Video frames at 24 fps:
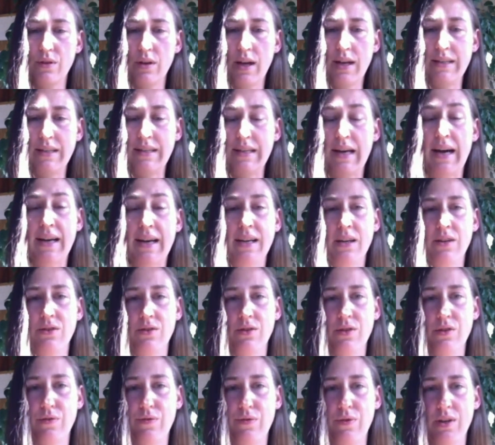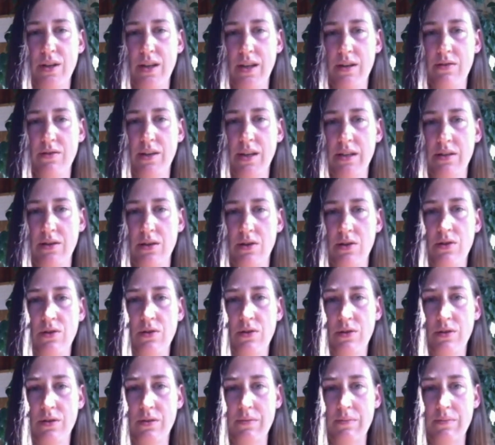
a dialogue for the greater whole.